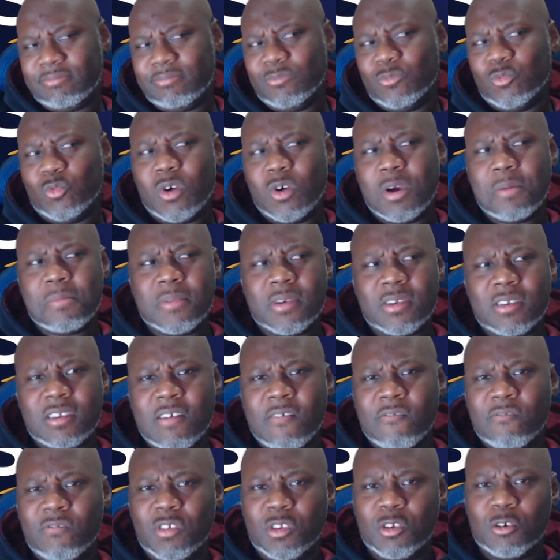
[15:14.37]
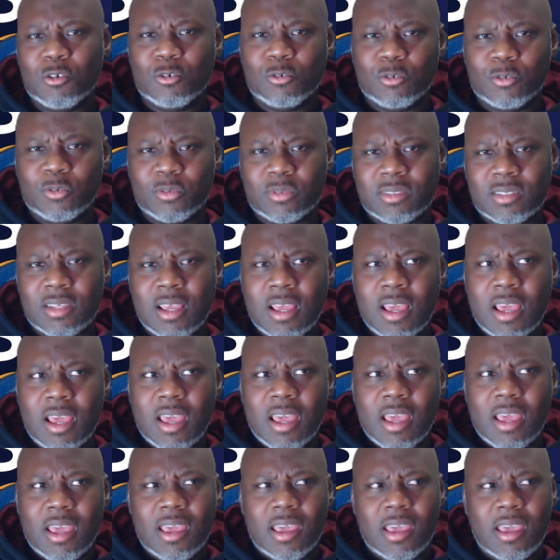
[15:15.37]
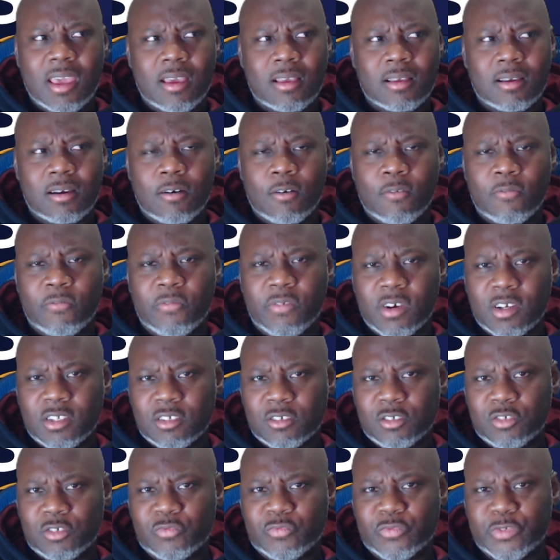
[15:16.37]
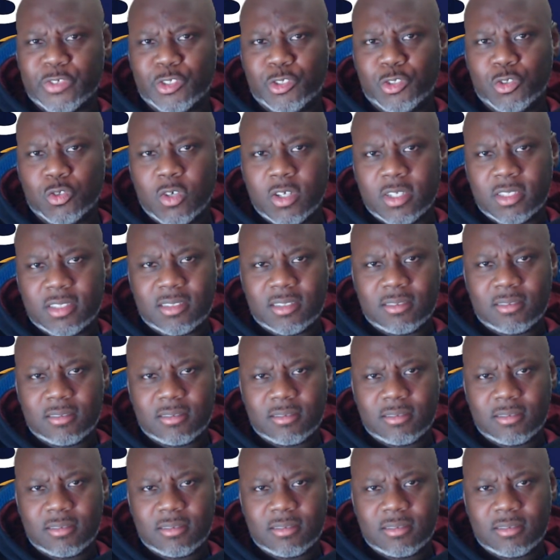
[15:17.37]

1 million views, you know, for shorts,